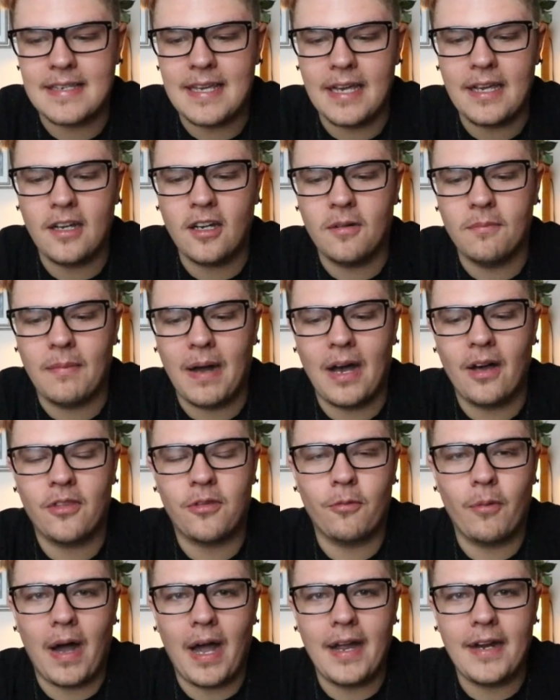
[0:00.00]
get your
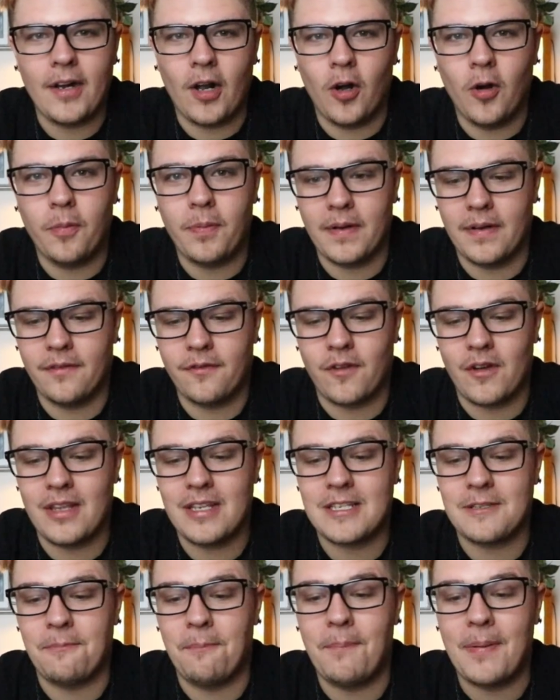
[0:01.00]
mouth wide open for
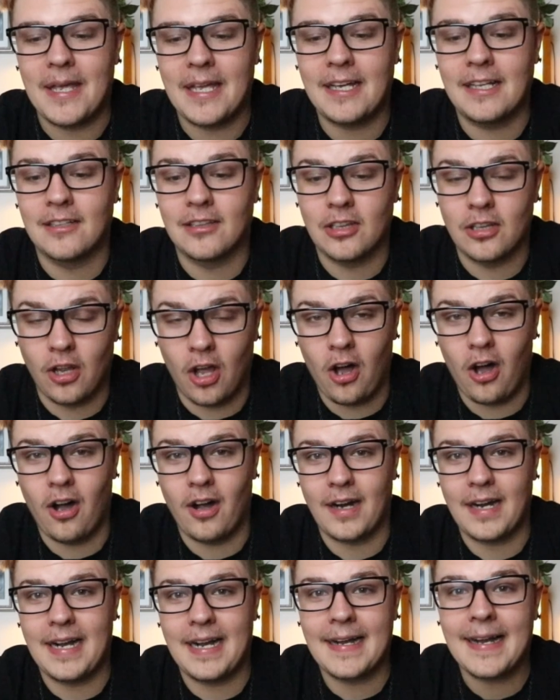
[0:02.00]
this big,
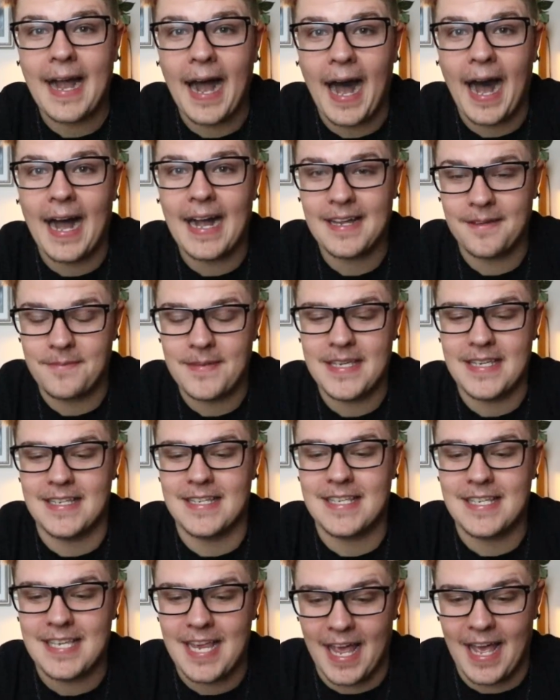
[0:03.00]
long cock meat
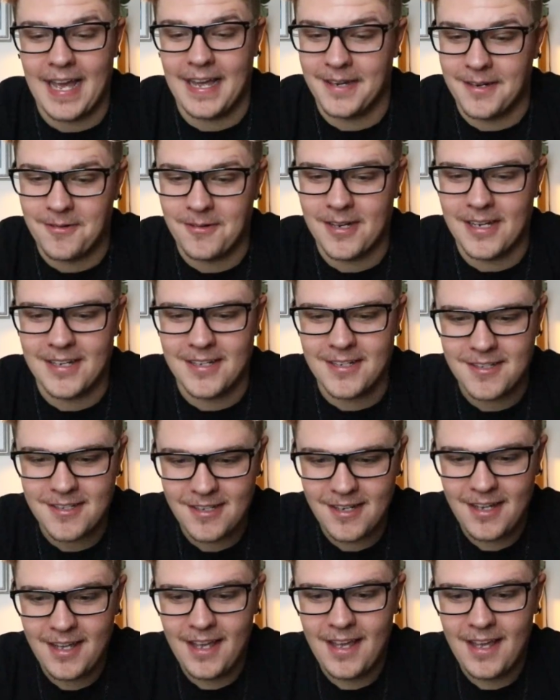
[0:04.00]
sandwich.